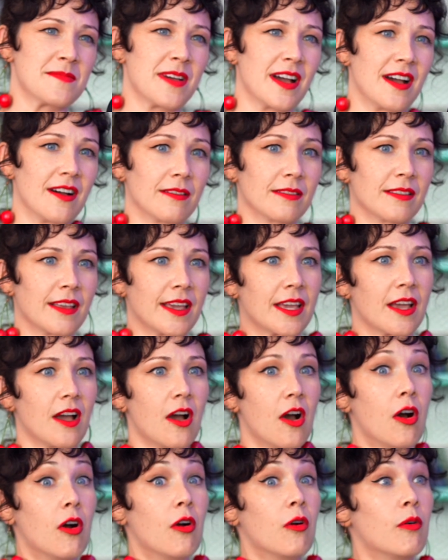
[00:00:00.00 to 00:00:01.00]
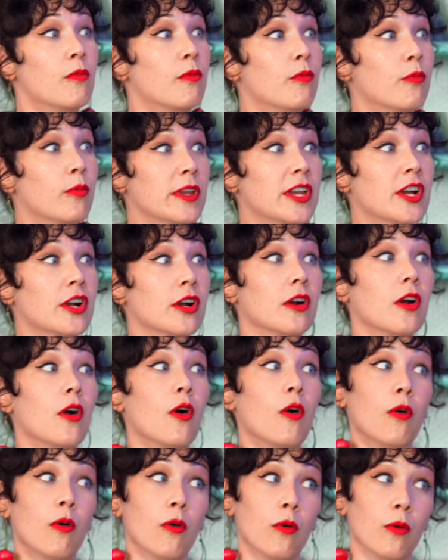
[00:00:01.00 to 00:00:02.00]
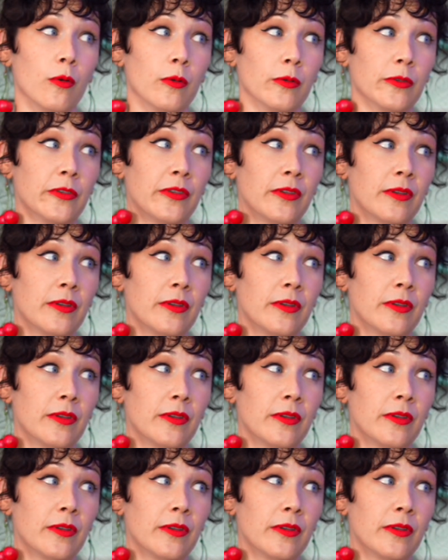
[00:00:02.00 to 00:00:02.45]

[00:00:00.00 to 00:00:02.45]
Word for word: about like, oh, we're old.